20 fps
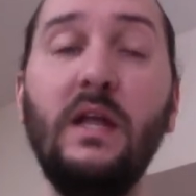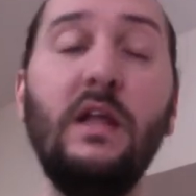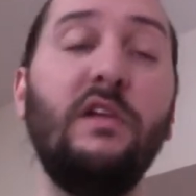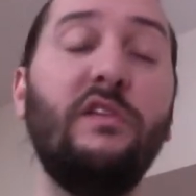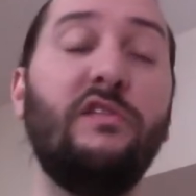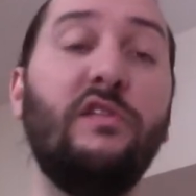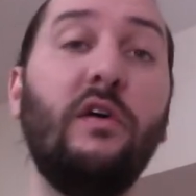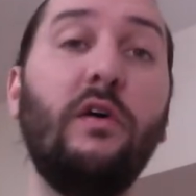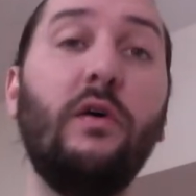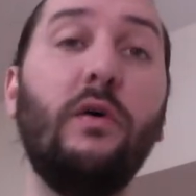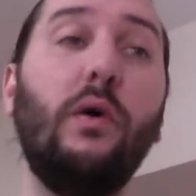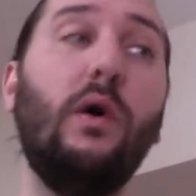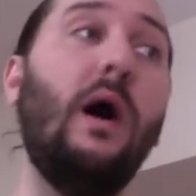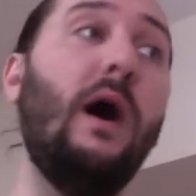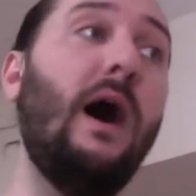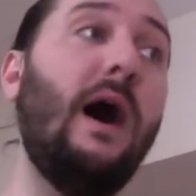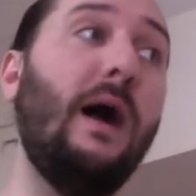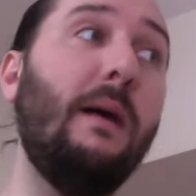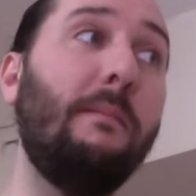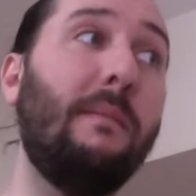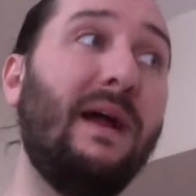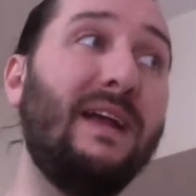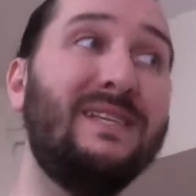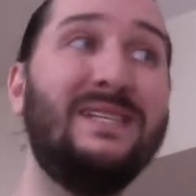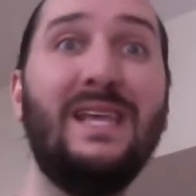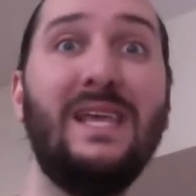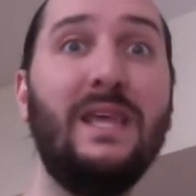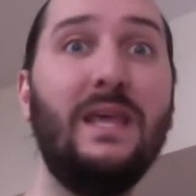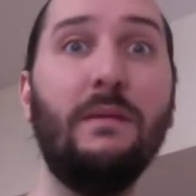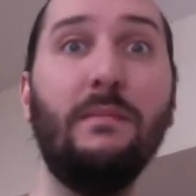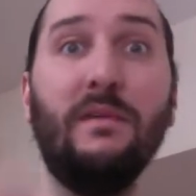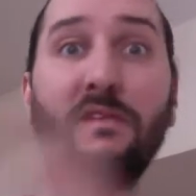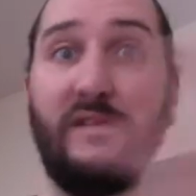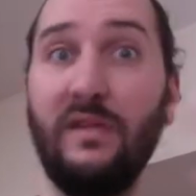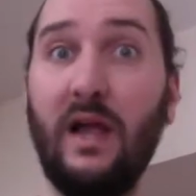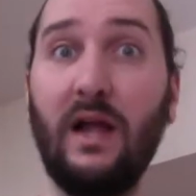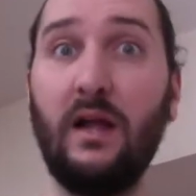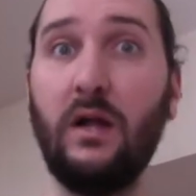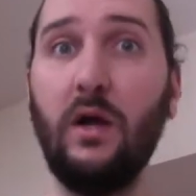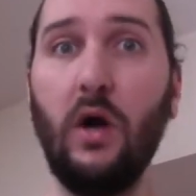so my team is
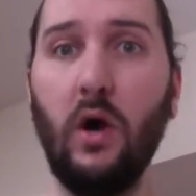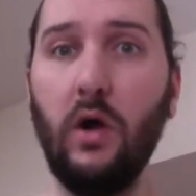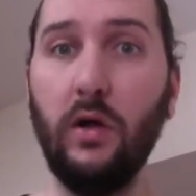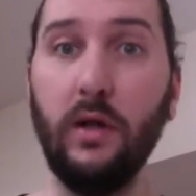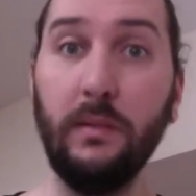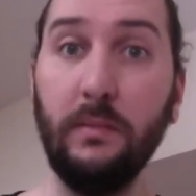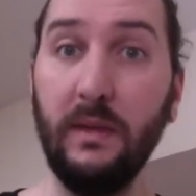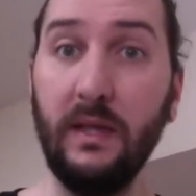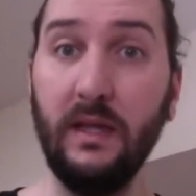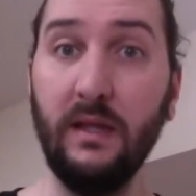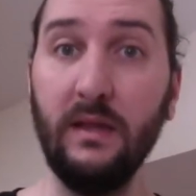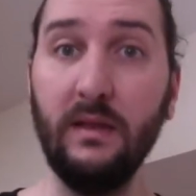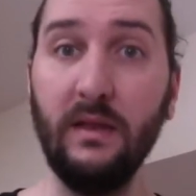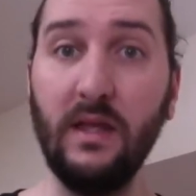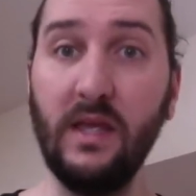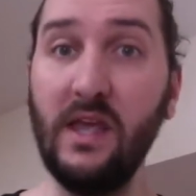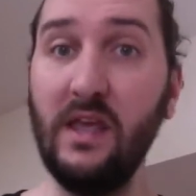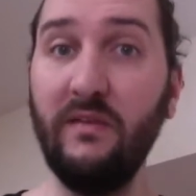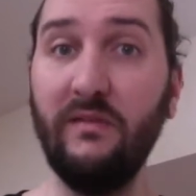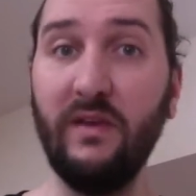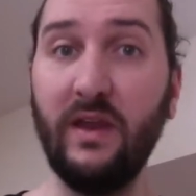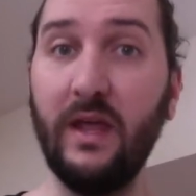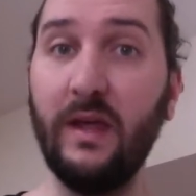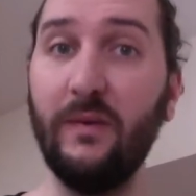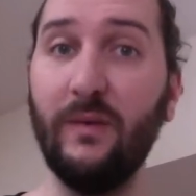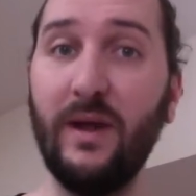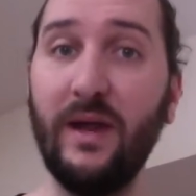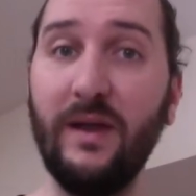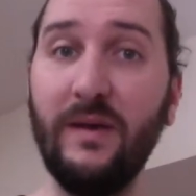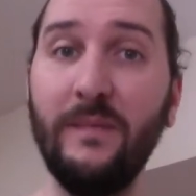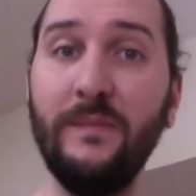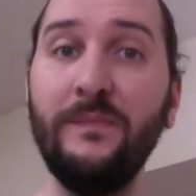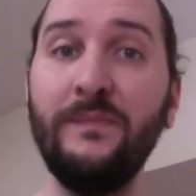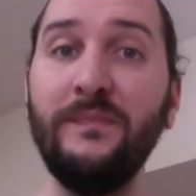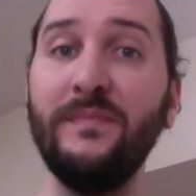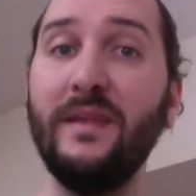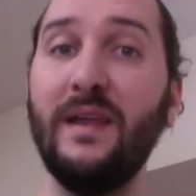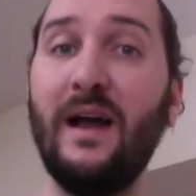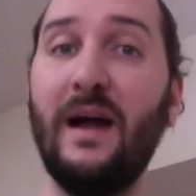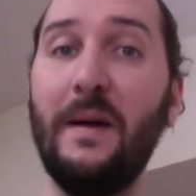not calling me in the evening when
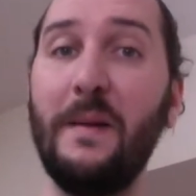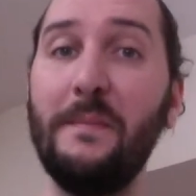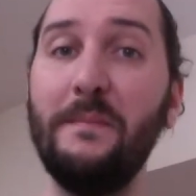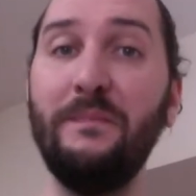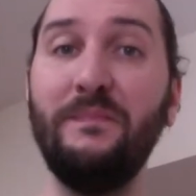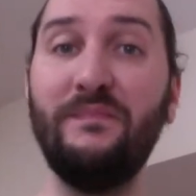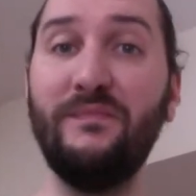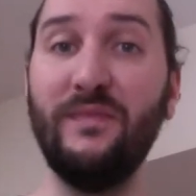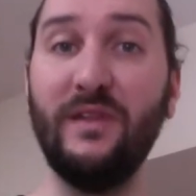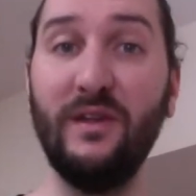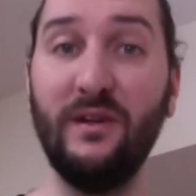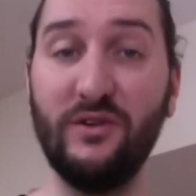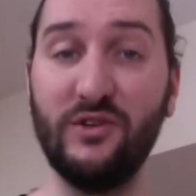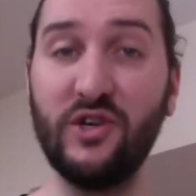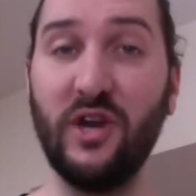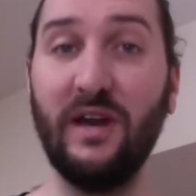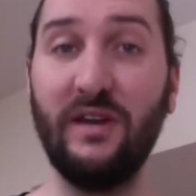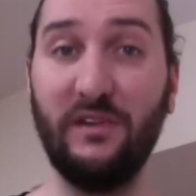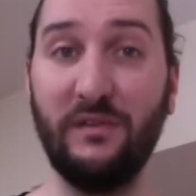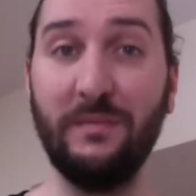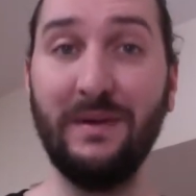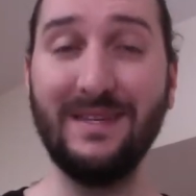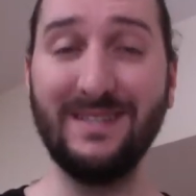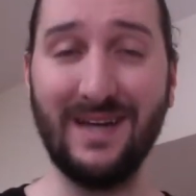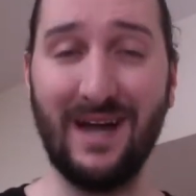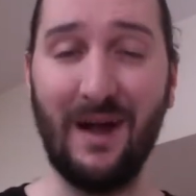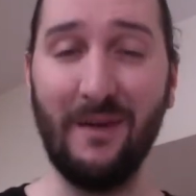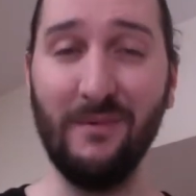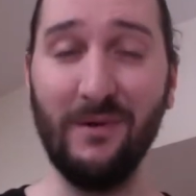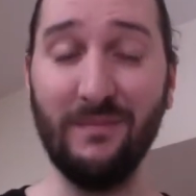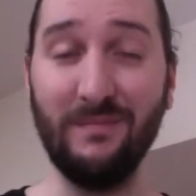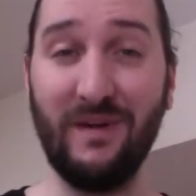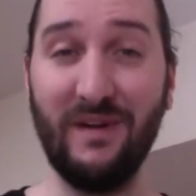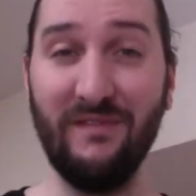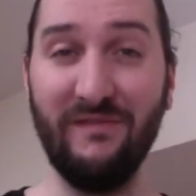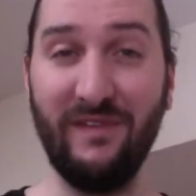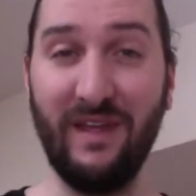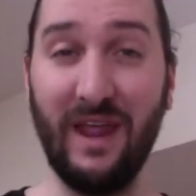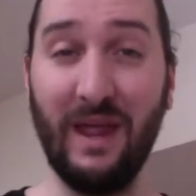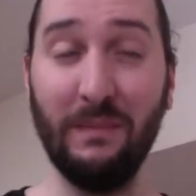I'm trying to spend time with my
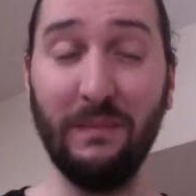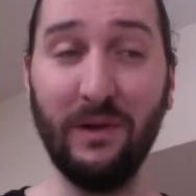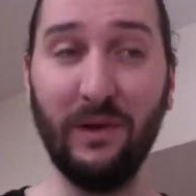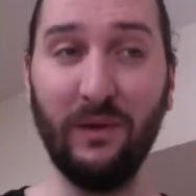family